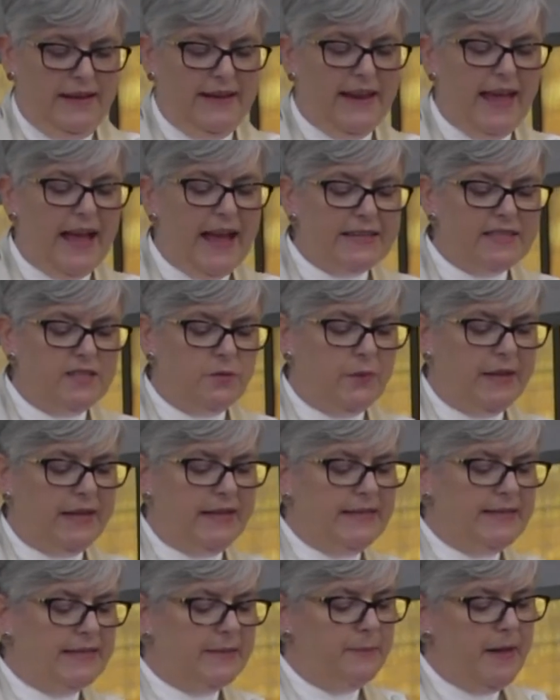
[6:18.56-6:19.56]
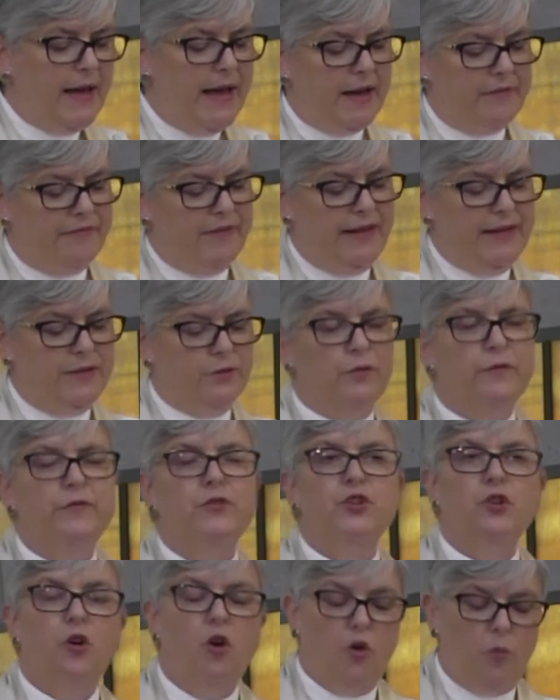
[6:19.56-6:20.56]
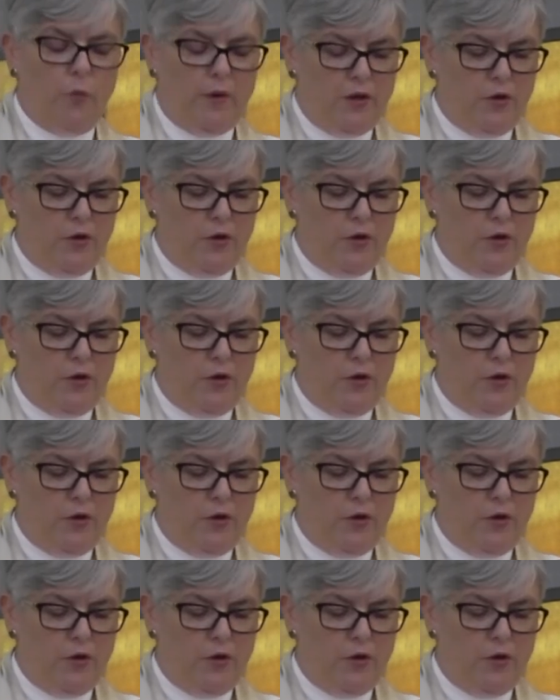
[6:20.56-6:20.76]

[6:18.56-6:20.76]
In last week's part of the letter of John,